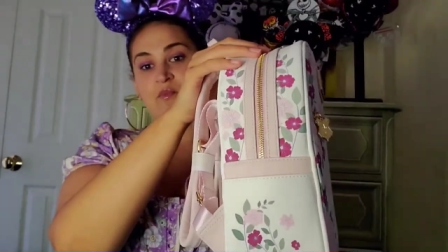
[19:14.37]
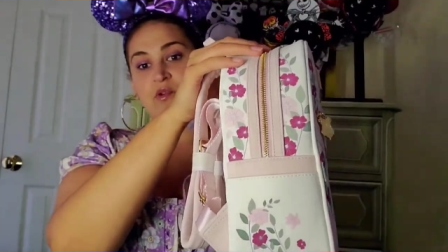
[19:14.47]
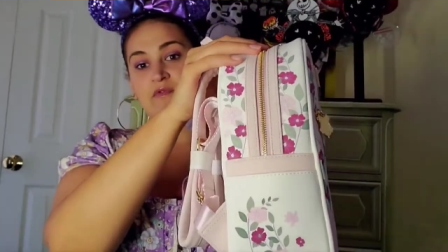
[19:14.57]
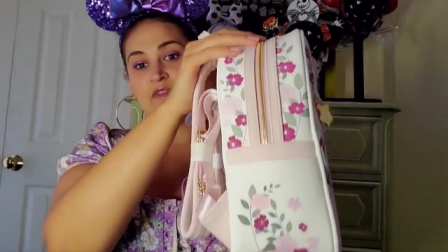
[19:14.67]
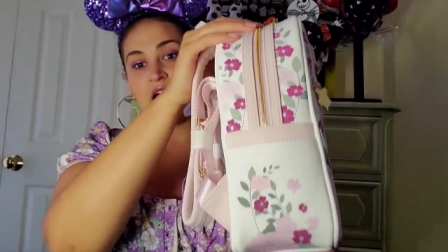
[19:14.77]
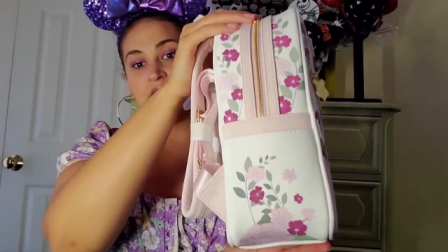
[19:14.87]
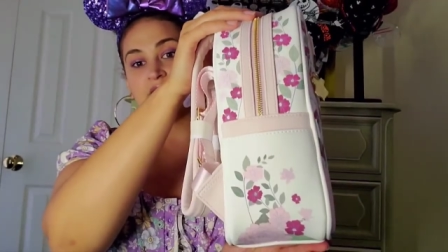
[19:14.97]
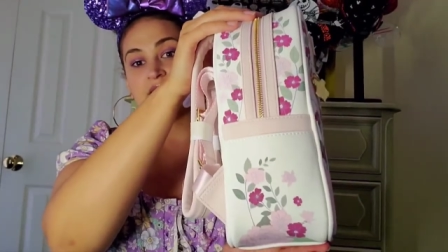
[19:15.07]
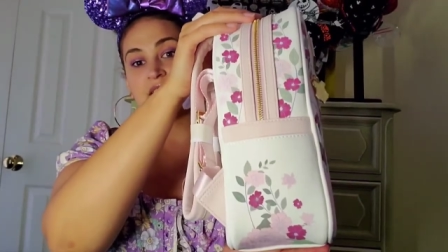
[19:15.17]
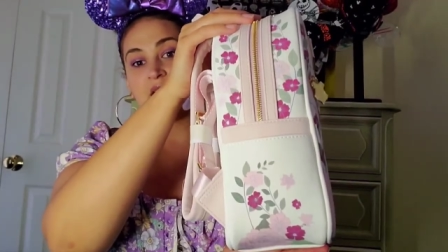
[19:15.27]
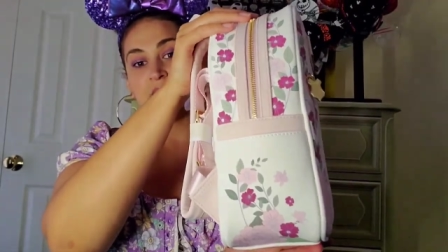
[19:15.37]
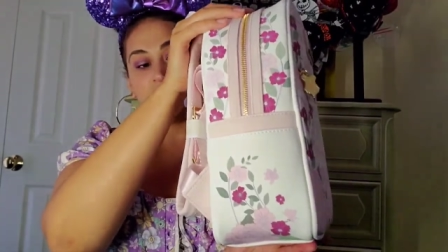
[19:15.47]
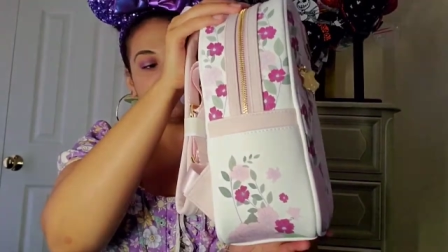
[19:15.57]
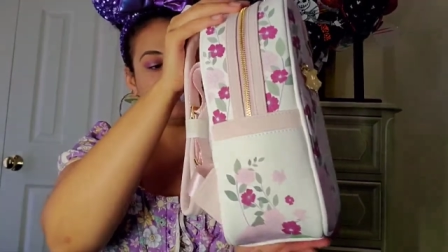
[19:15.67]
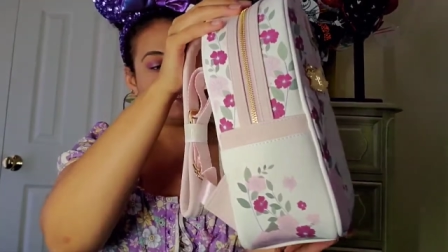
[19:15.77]
more flowers coming
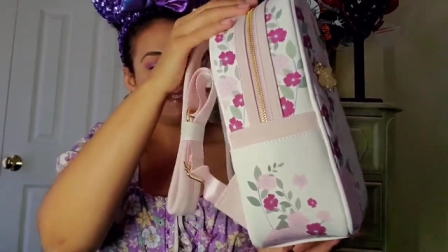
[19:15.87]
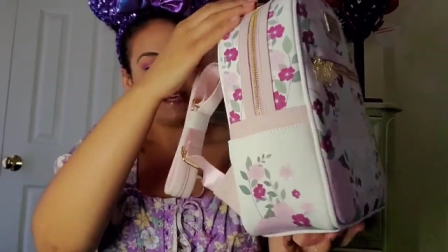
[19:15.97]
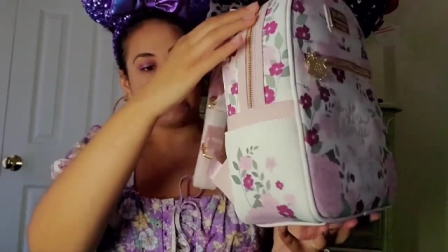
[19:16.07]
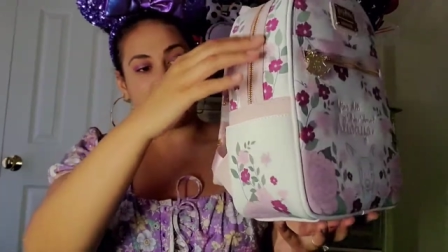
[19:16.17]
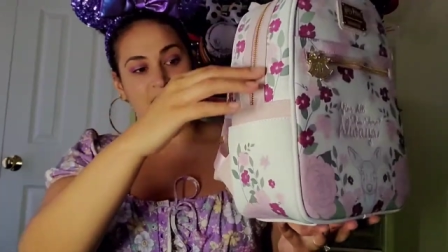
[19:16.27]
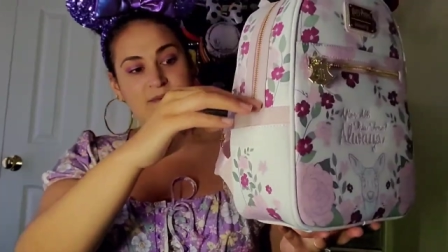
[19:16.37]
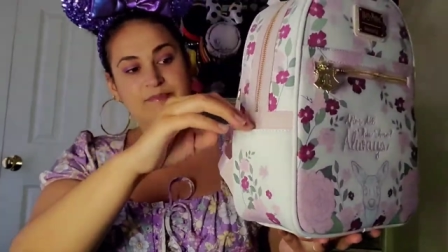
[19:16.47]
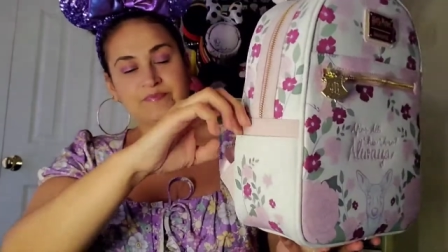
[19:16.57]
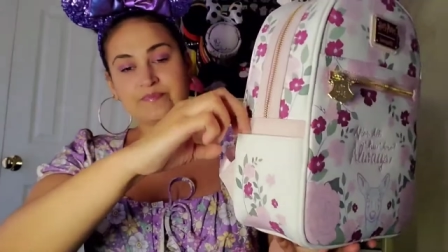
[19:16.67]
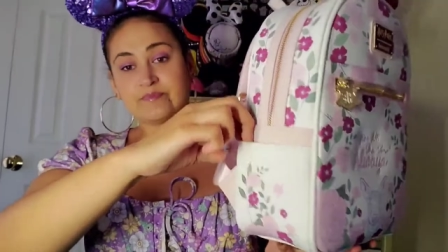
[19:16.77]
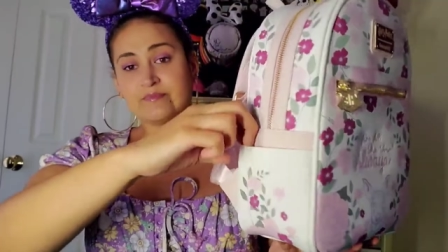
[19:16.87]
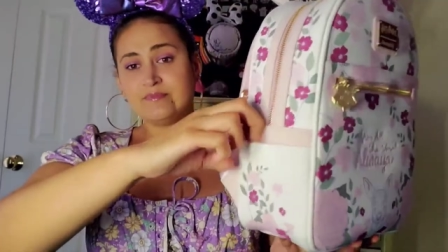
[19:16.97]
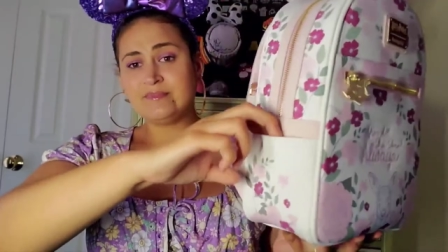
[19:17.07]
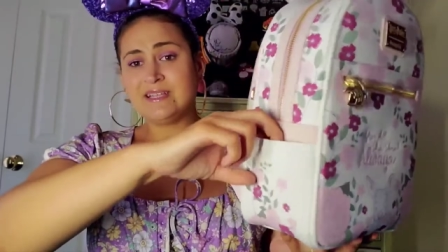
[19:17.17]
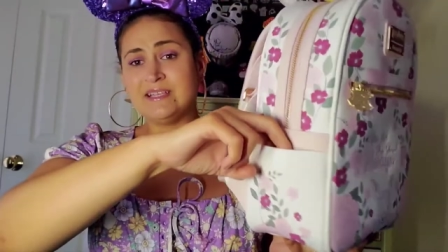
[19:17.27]
onto the side.
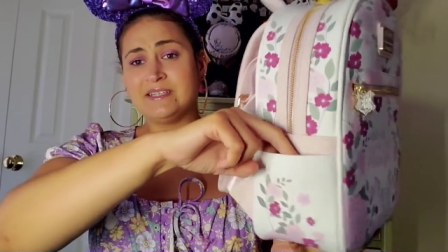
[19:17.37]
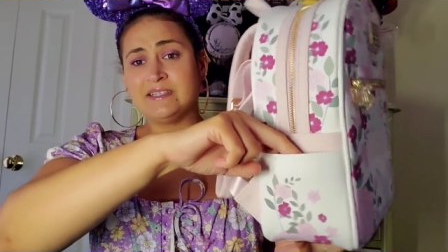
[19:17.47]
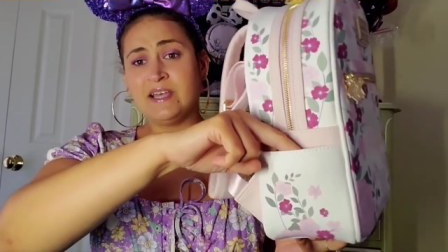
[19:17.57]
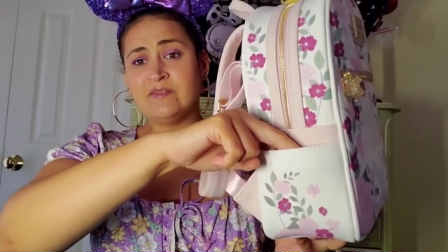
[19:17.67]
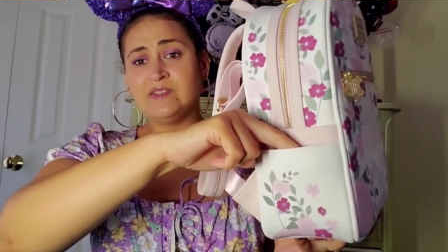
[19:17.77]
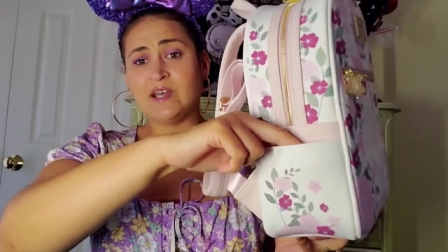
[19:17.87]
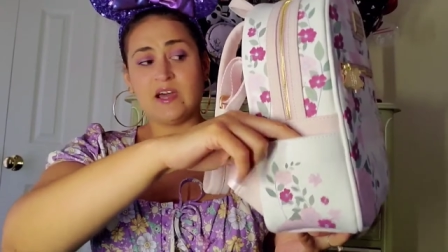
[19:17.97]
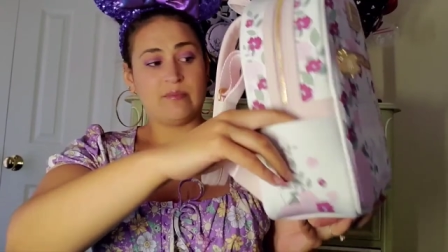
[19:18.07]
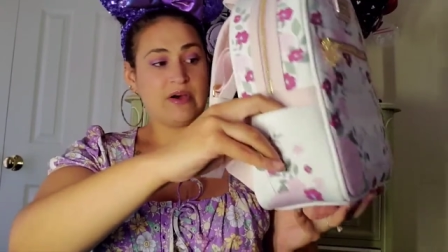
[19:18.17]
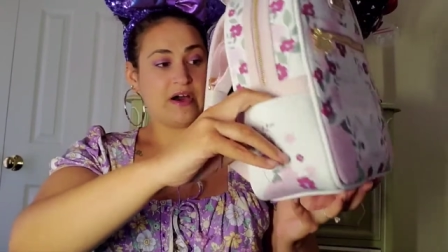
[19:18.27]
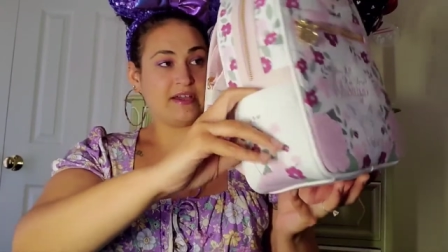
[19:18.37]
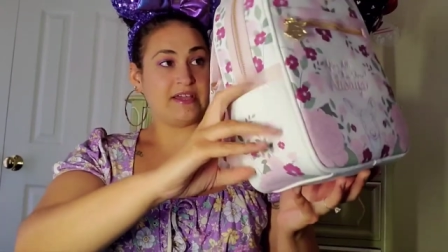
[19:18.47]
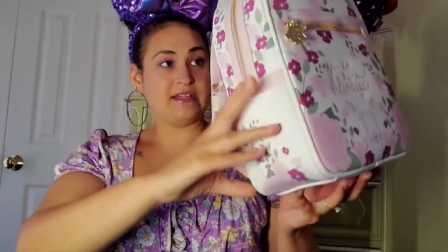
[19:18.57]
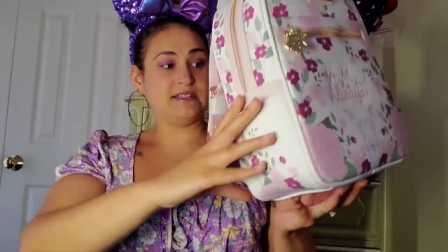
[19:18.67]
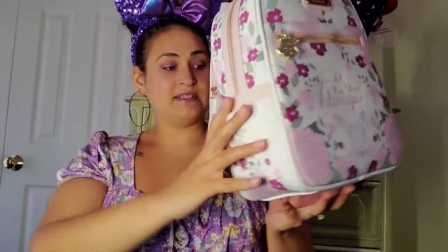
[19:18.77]
It does have side
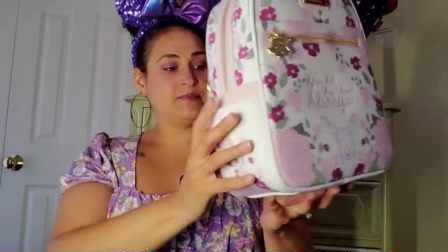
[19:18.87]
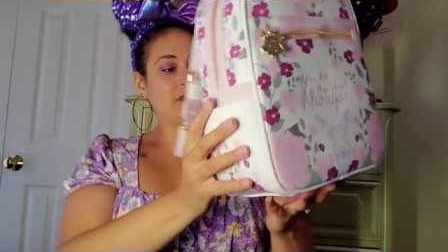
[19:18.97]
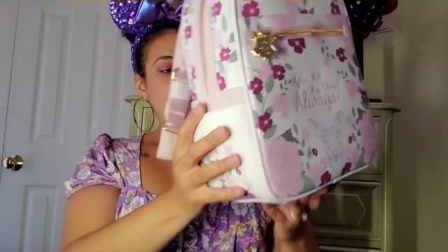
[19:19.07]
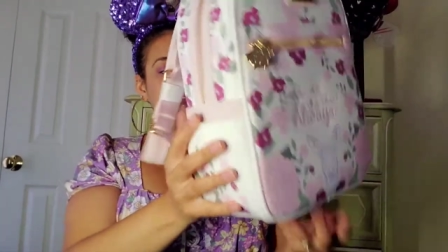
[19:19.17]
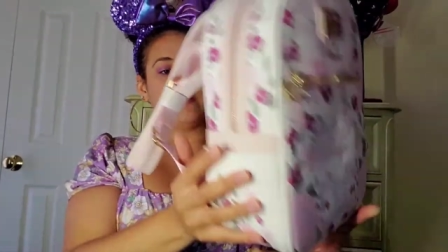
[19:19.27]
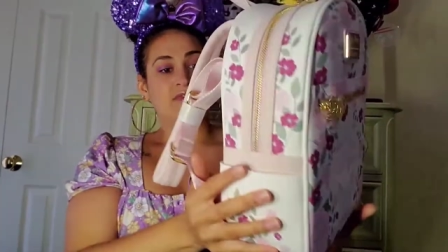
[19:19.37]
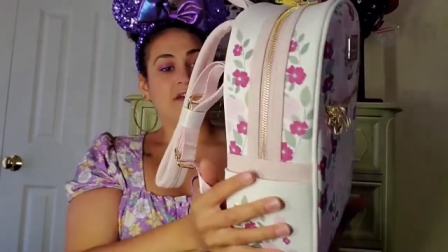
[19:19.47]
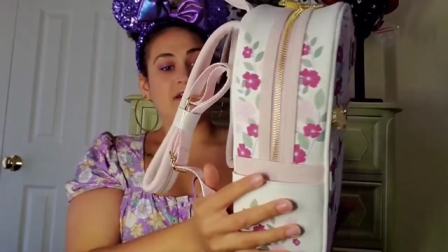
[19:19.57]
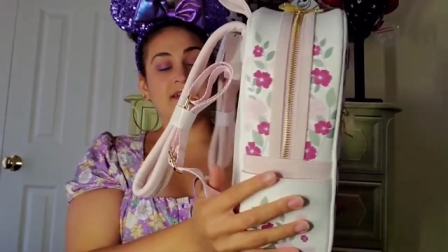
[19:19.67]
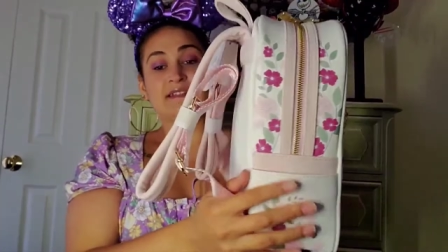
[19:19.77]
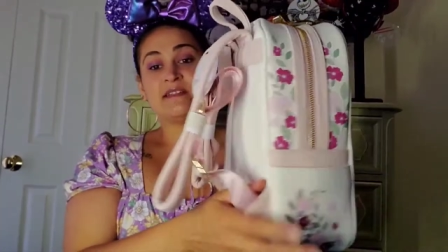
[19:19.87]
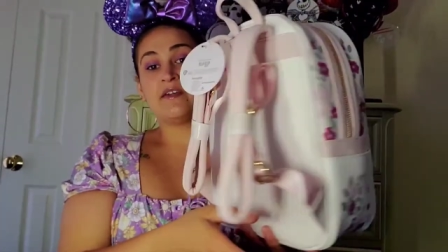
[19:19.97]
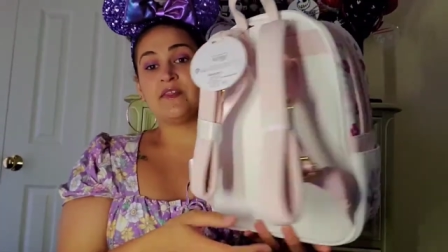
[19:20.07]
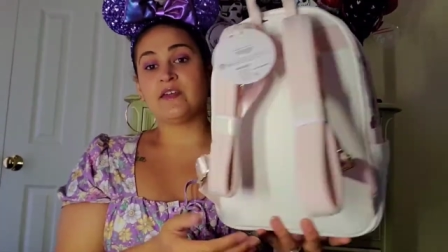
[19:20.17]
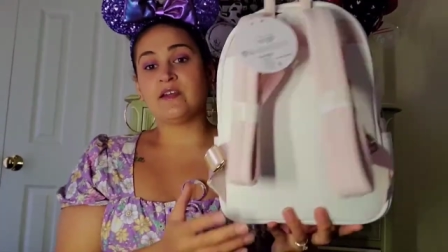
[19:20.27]
pockets. There is
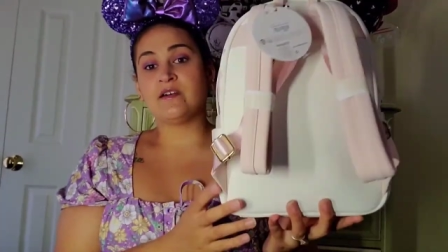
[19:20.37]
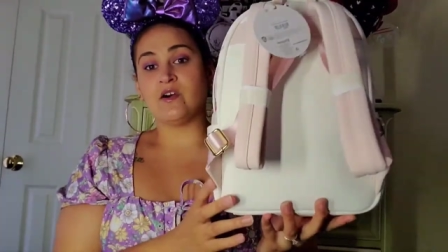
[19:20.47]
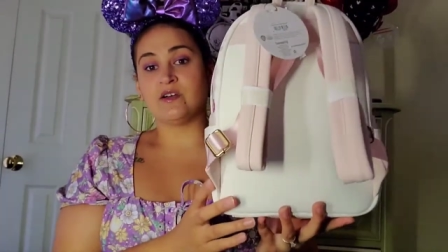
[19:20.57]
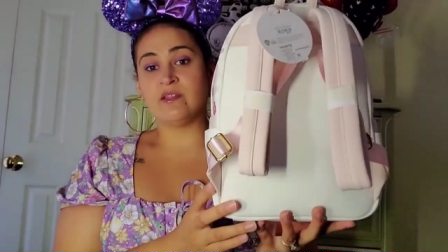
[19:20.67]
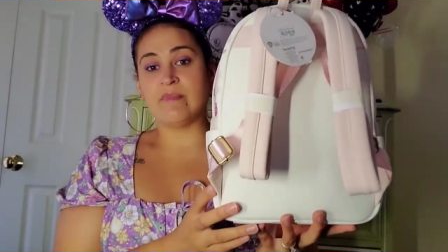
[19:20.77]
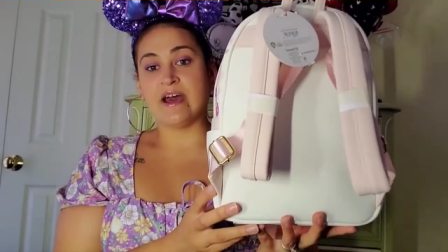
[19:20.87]
nothing on the